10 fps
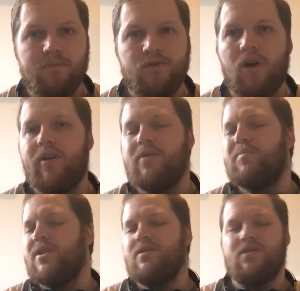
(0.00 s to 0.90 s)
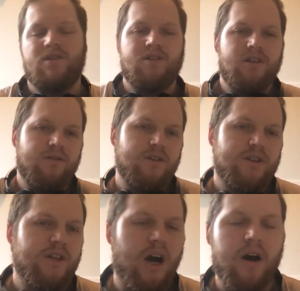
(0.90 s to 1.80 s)
Sorry, but you
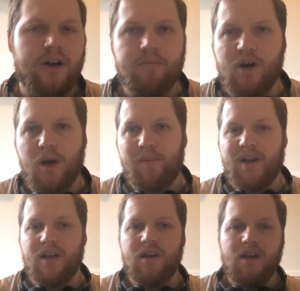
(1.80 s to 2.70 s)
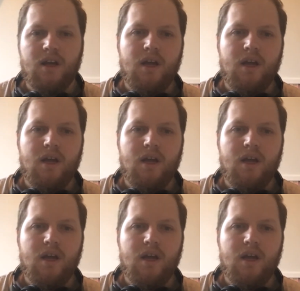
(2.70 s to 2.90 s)
just can't, in my opinion.